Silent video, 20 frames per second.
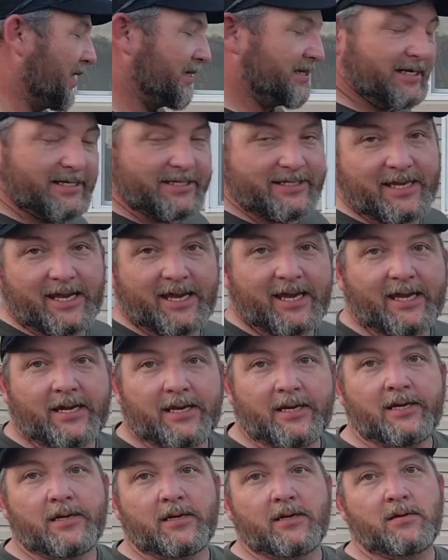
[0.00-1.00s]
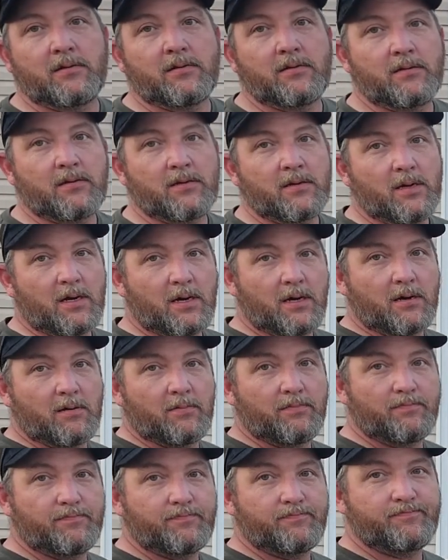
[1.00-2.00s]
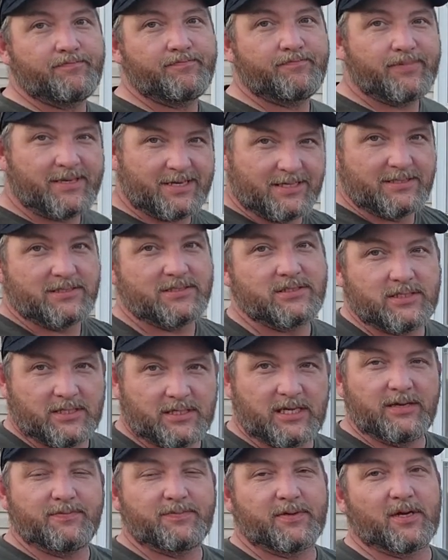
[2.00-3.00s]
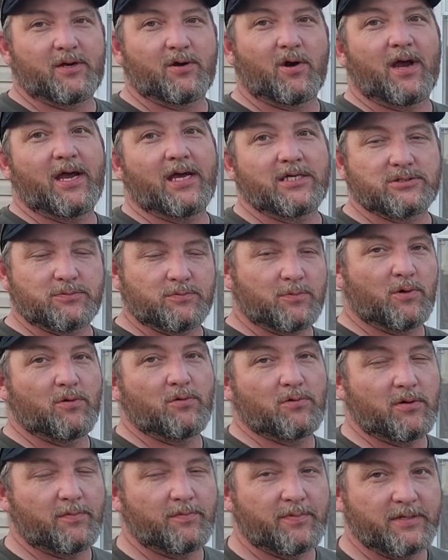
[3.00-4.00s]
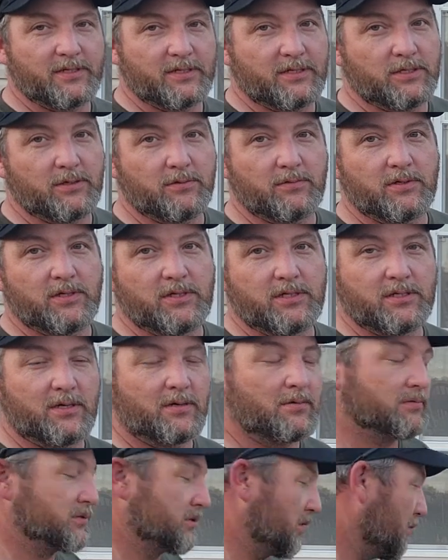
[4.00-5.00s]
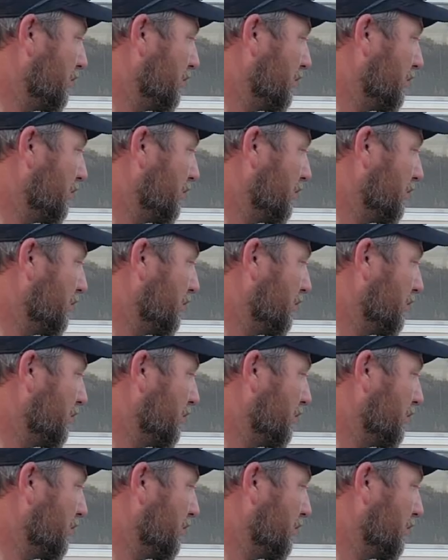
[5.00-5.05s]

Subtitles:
did that to keep the grass from growing up in the unit, you know. So